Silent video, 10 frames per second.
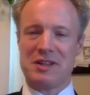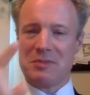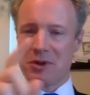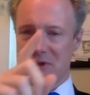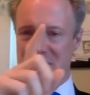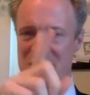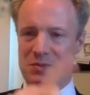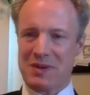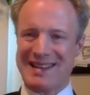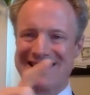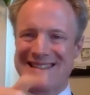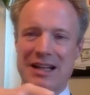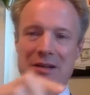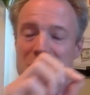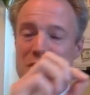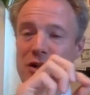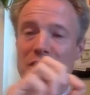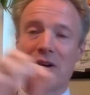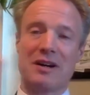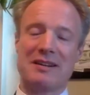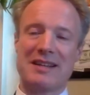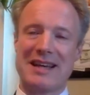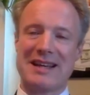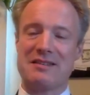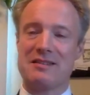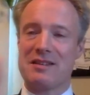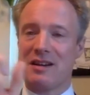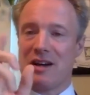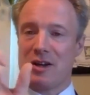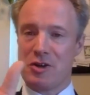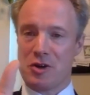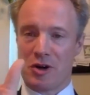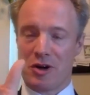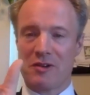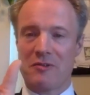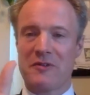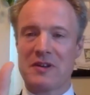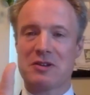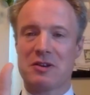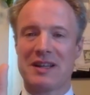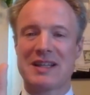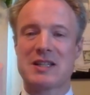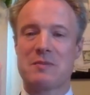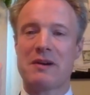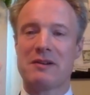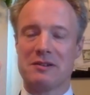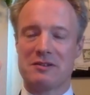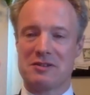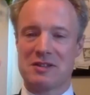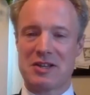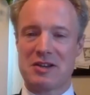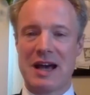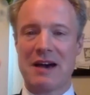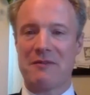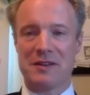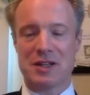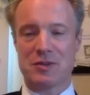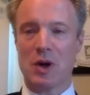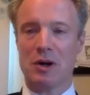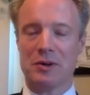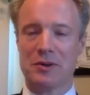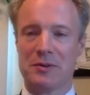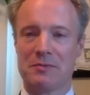because the space and time is longer than your physical experience that you have in this world.